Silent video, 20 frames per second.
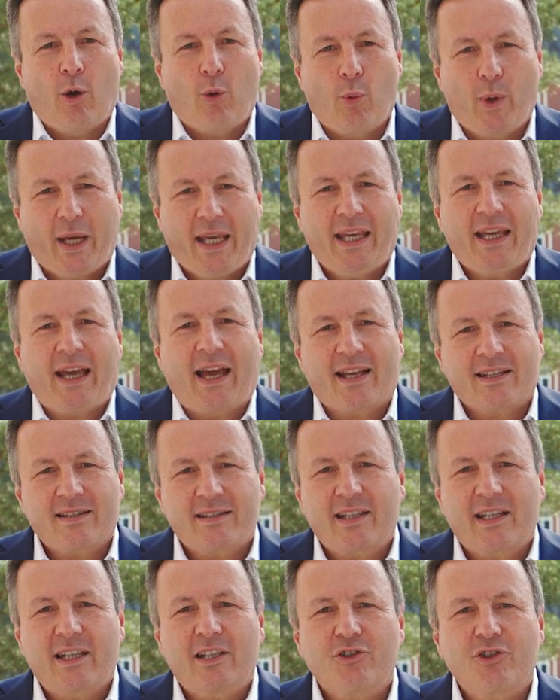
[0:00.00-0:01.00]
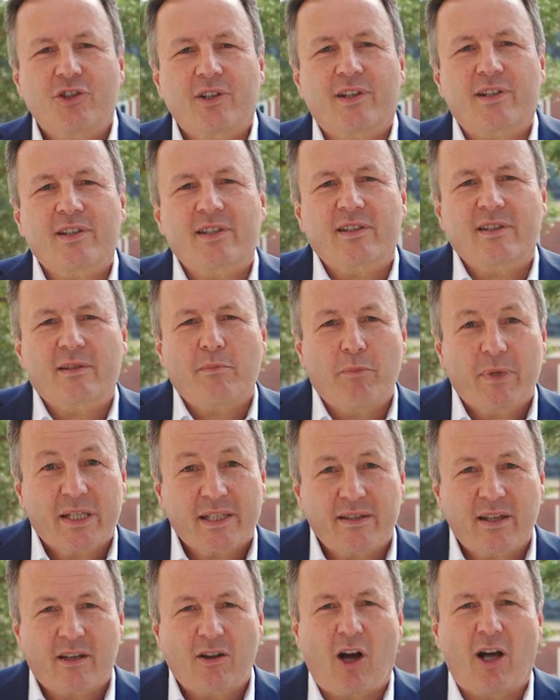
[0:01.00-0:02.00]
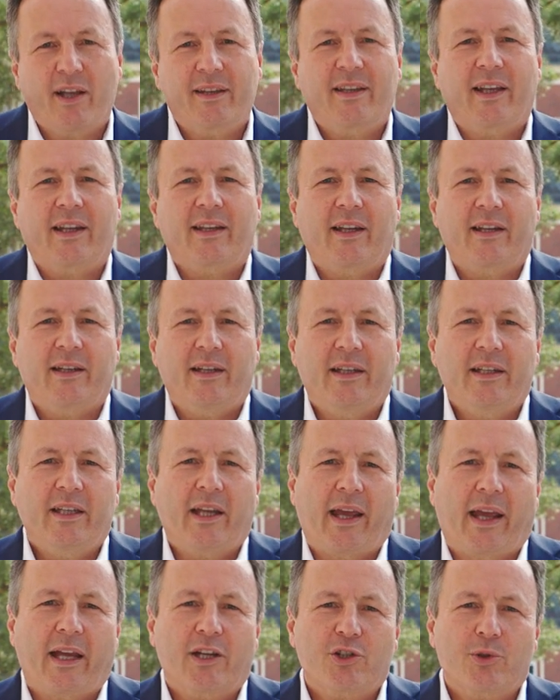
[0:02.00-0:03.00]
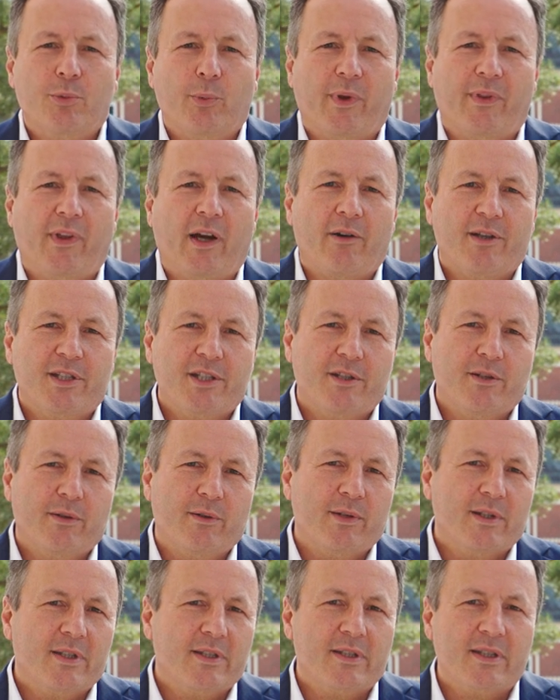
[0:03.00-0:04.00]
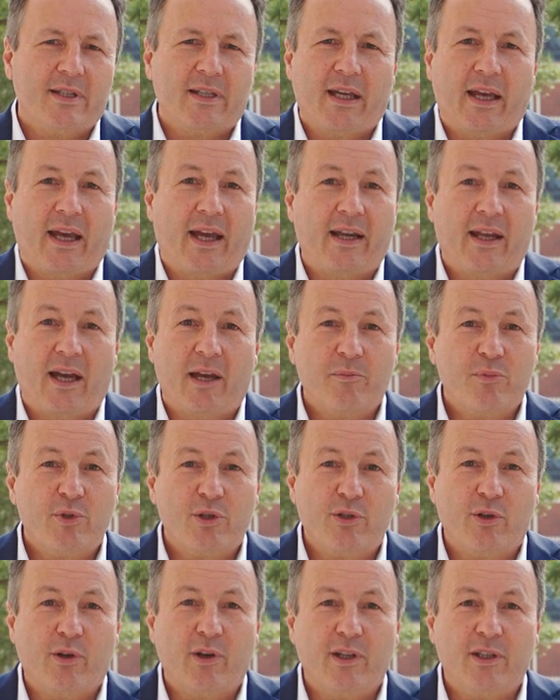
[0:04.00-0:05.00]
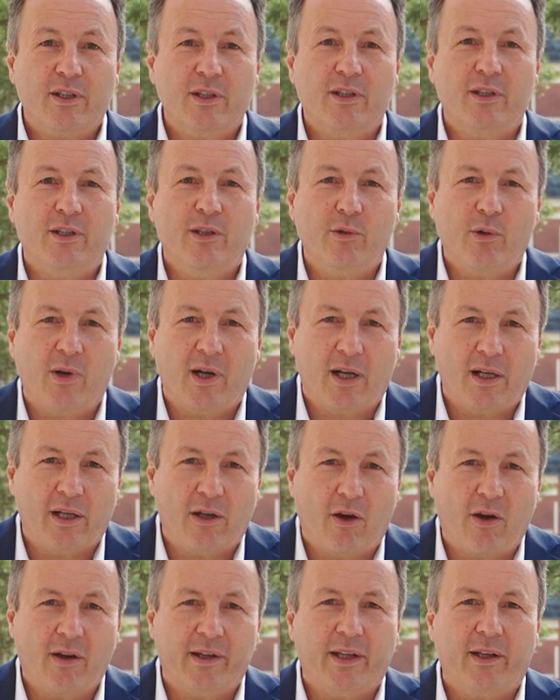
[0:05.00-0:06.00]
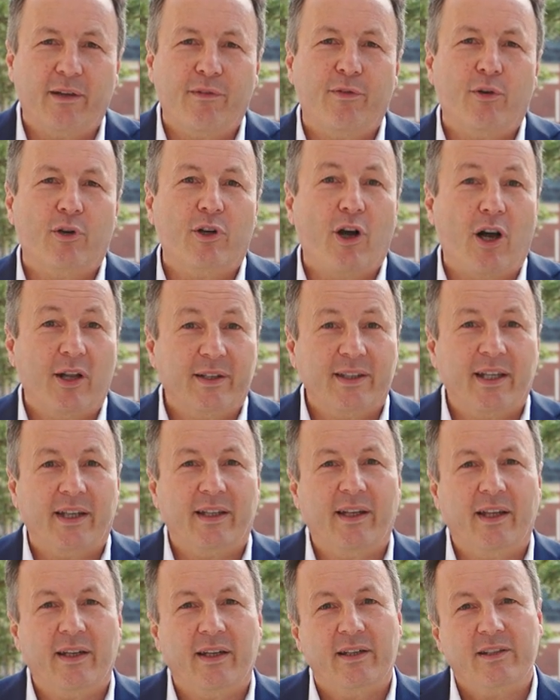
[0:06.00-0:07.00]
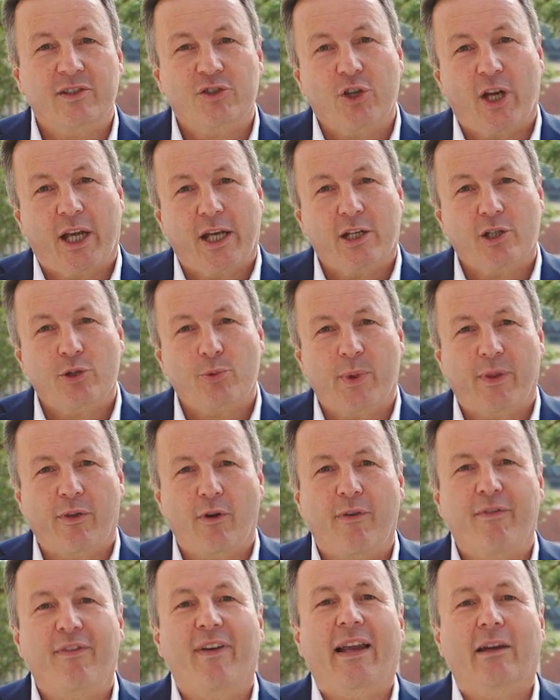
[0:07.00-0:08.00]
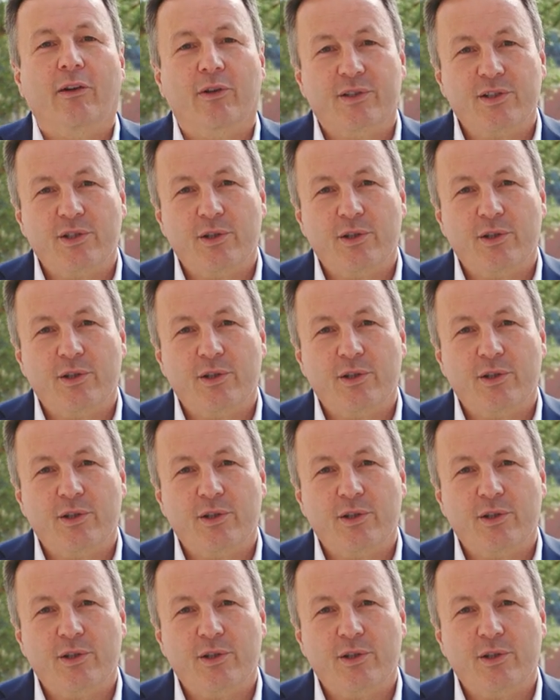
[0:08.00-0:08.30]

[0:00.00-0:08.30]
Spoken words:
We as teachers miss the contact and interaction with our students, and I'm certain you are longing for contact and exchange with your fellow